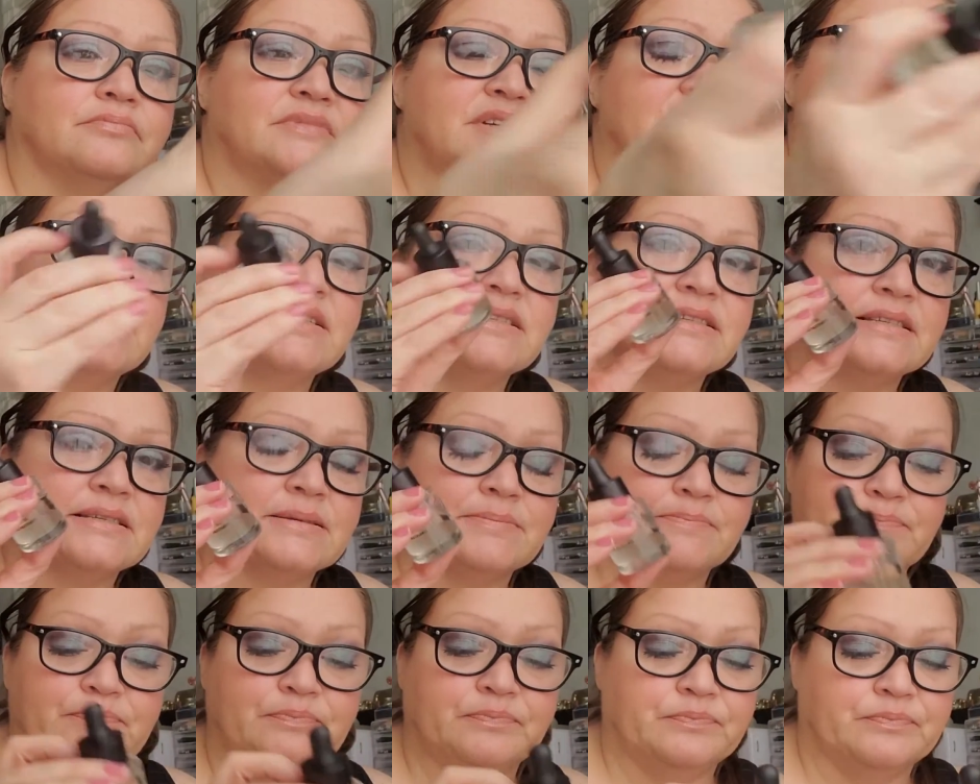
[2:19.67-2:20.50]

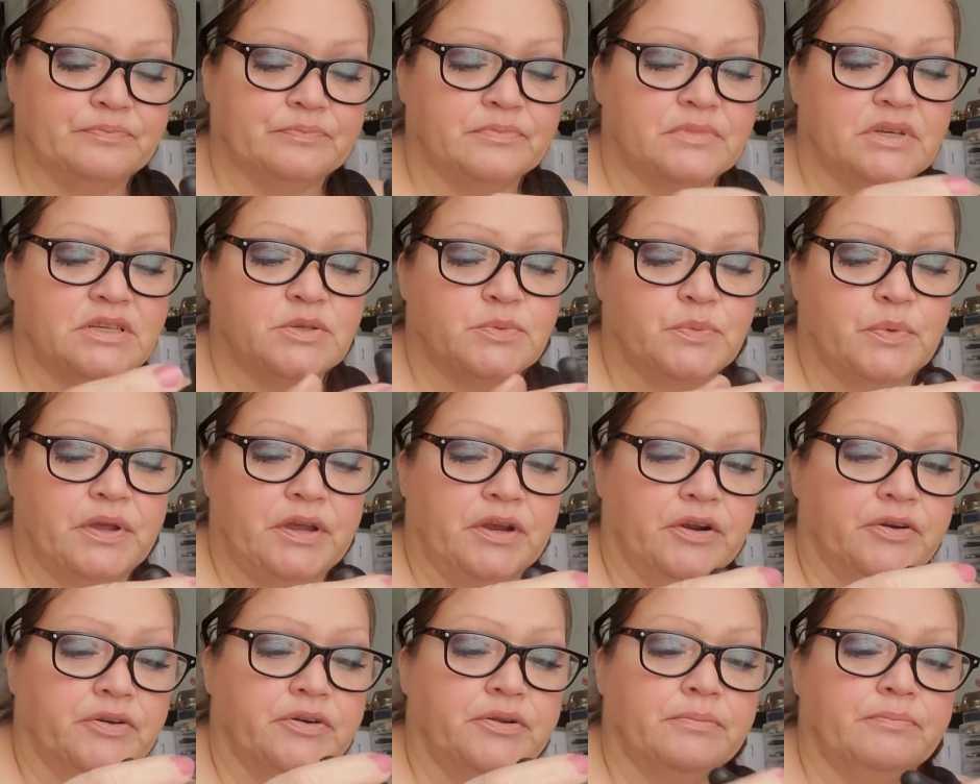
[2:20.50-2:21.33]
it's it's
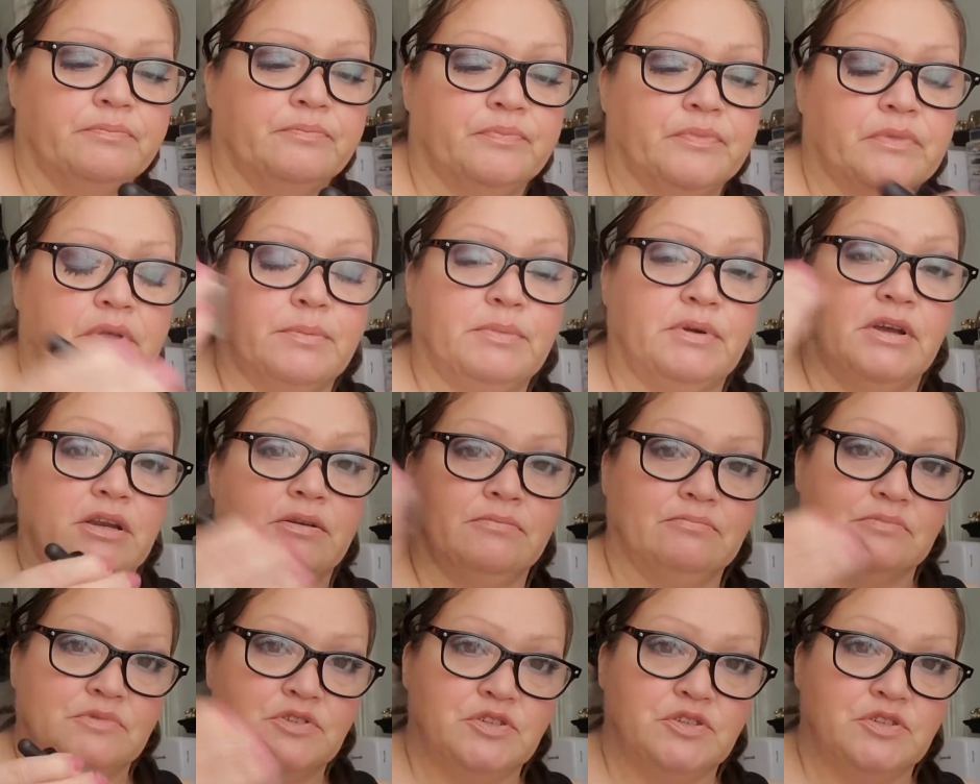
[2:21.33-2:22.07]
weird. I mean,